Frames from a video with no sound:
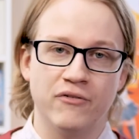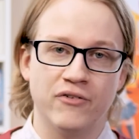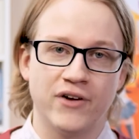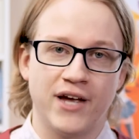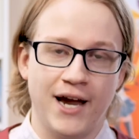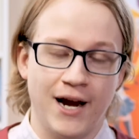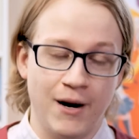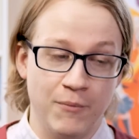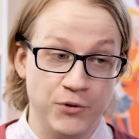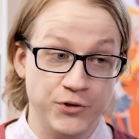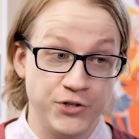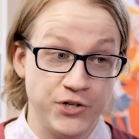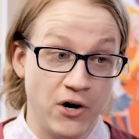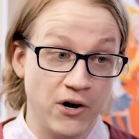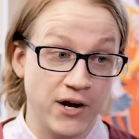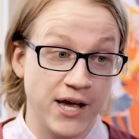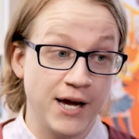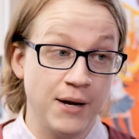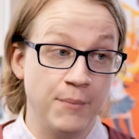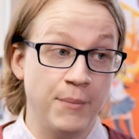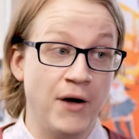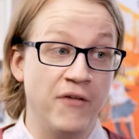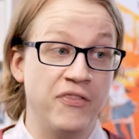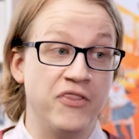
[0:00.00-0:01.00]
of a camera
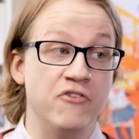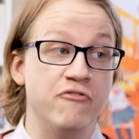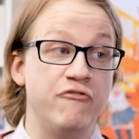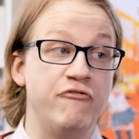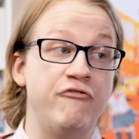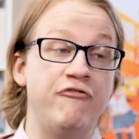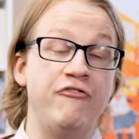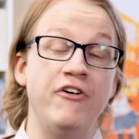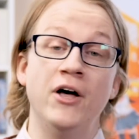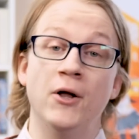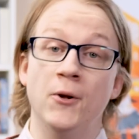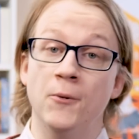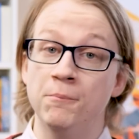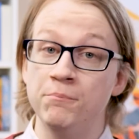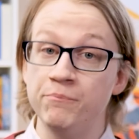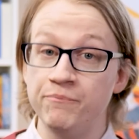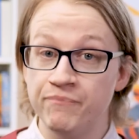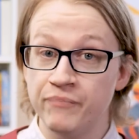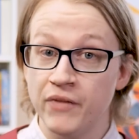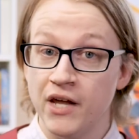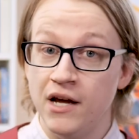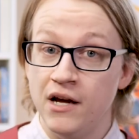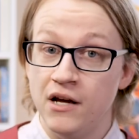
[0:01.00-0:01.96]
talking about the film,